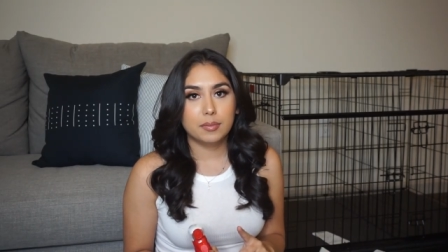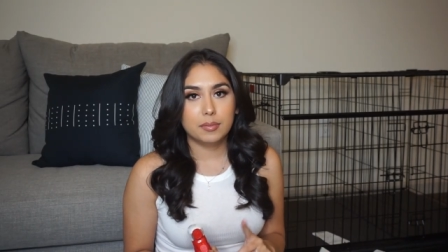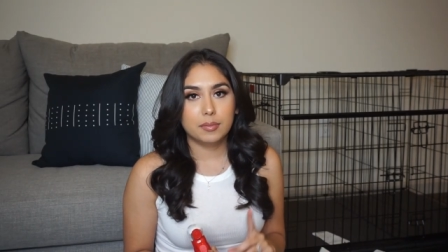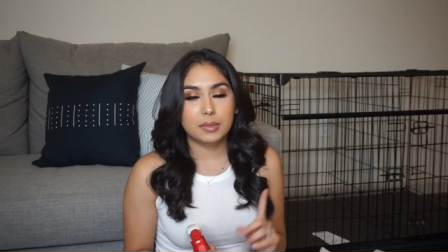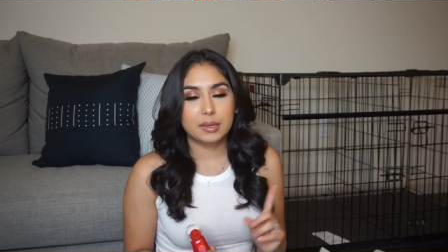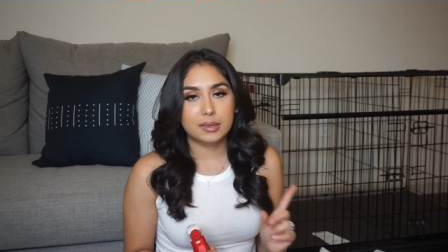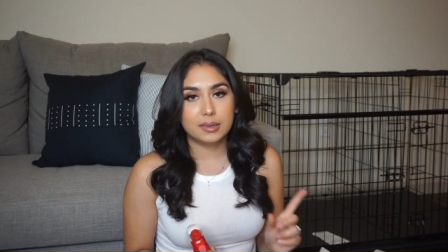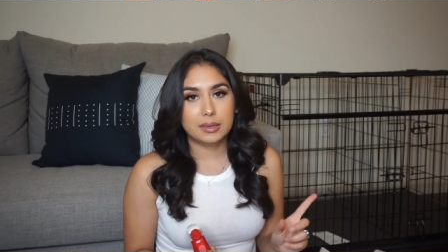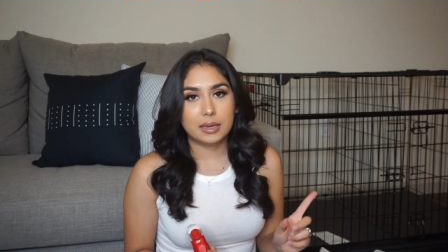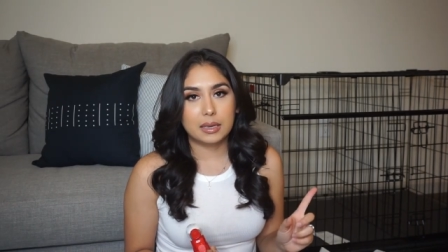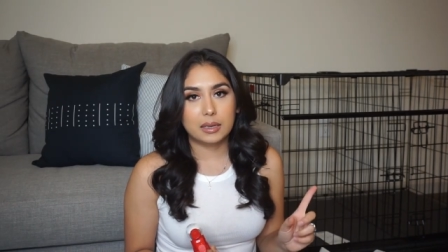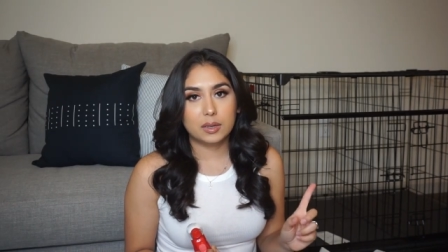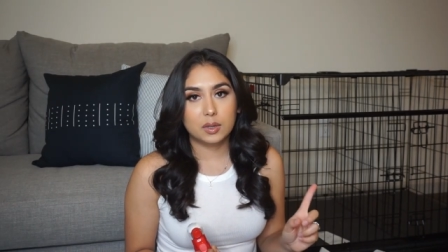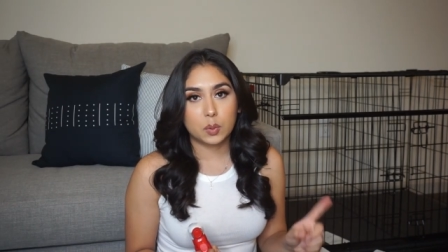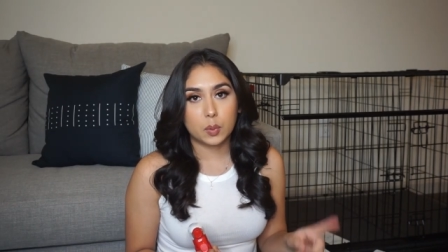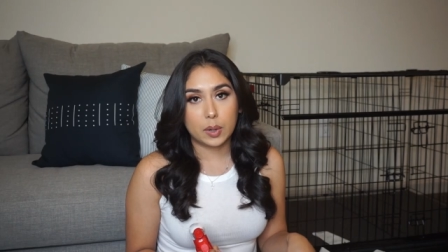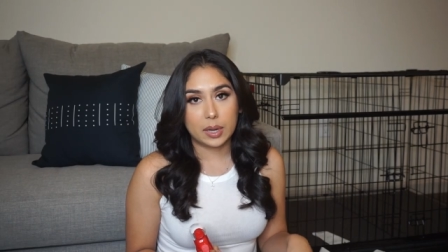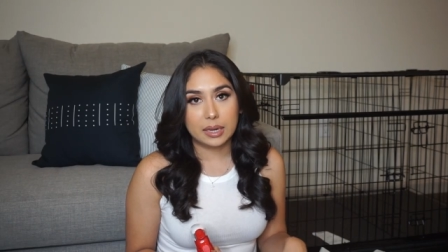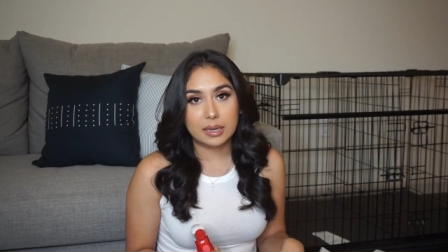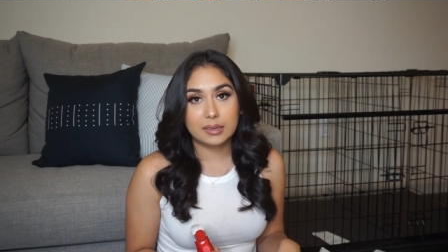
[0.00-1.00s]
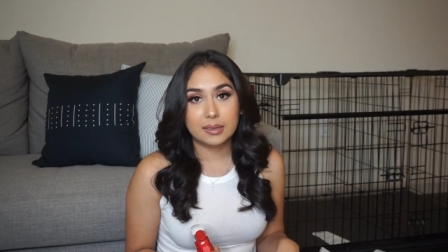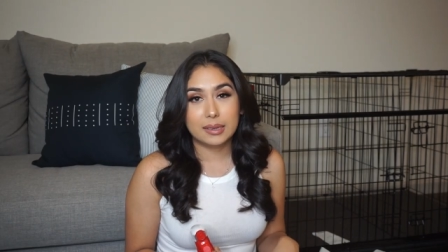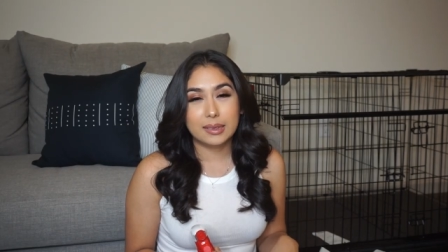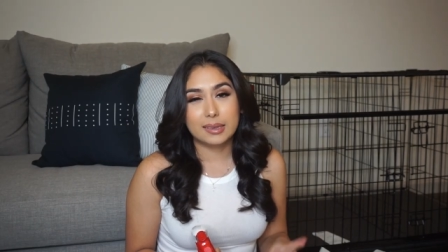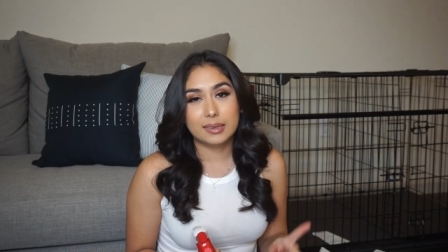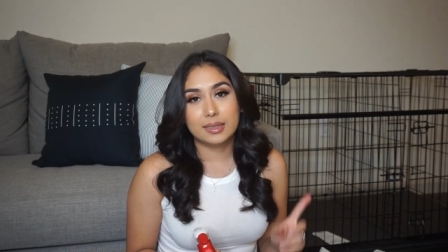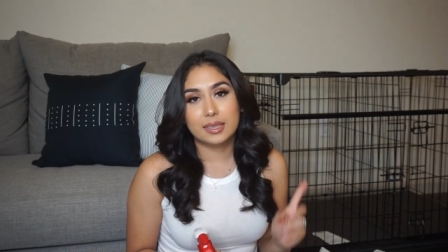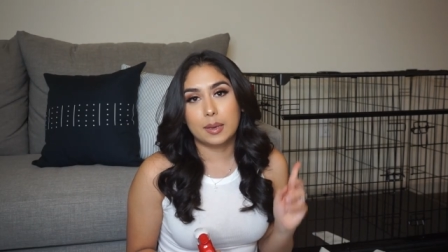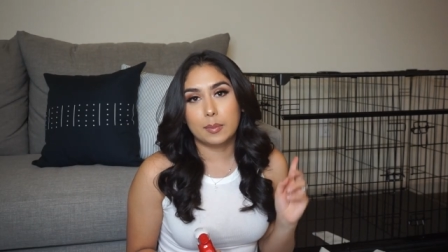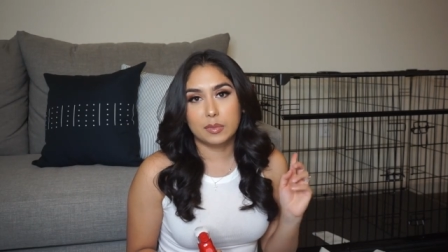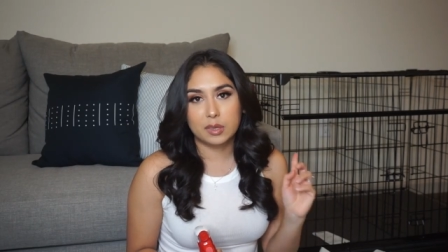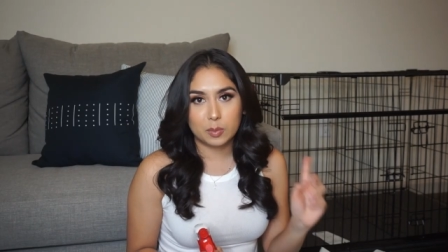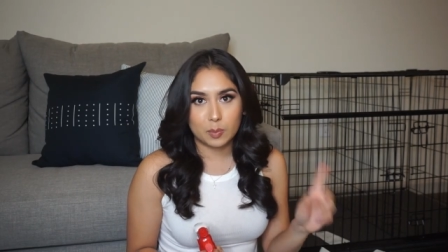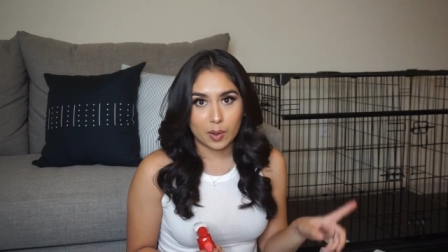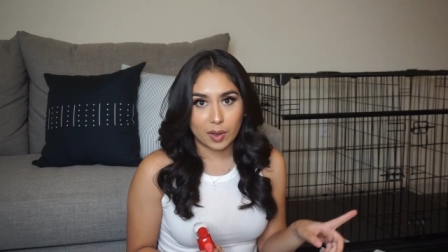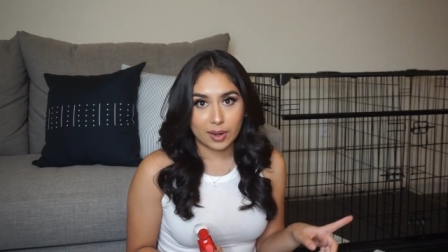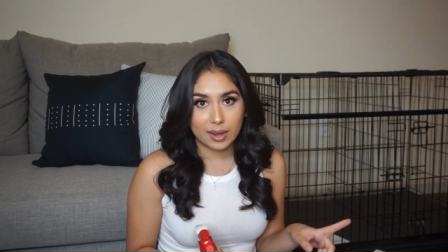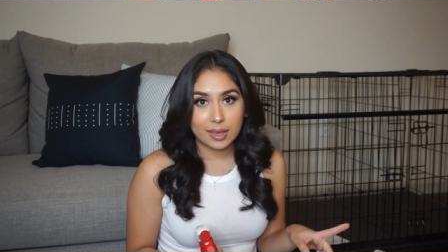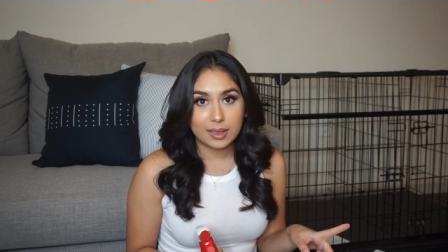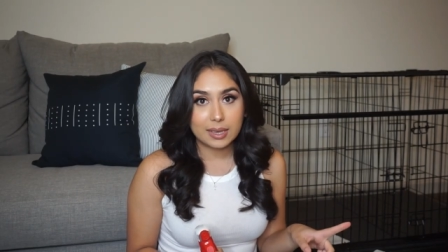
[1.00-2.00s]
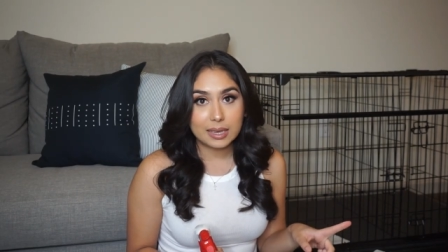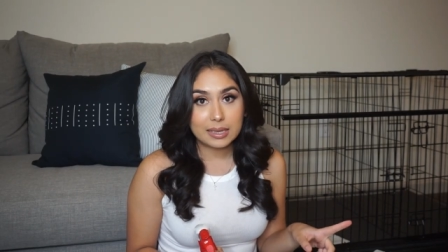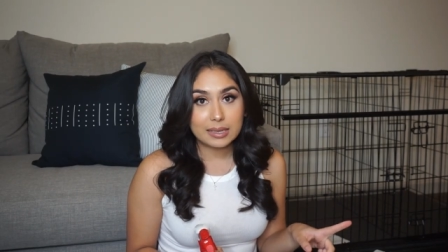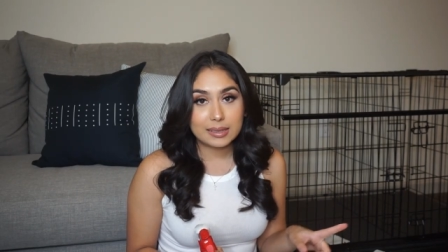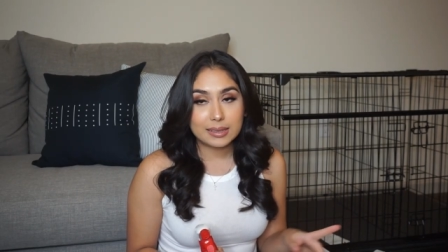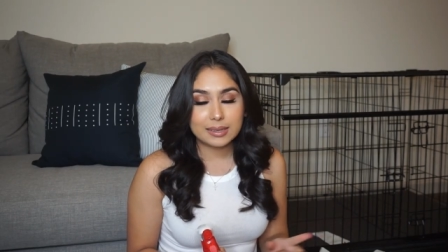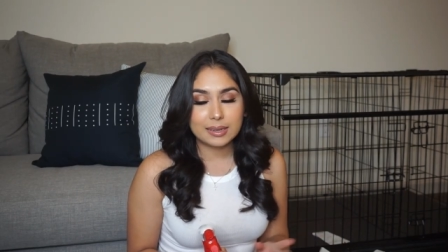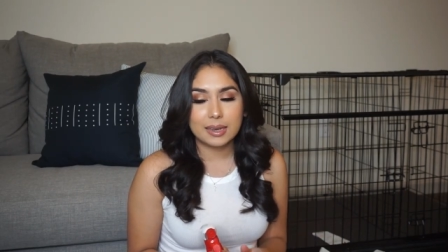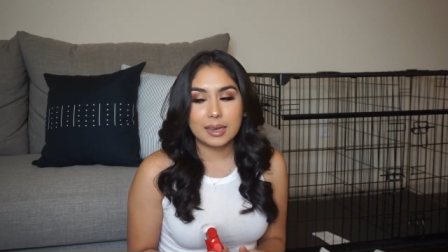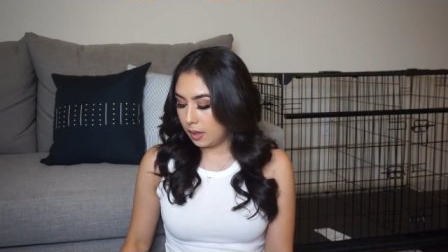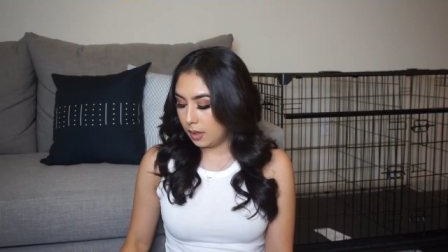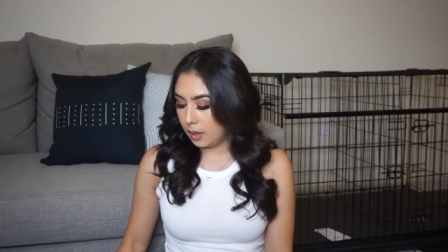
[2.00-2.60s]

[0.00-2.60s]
mistake twice in the same spot at least.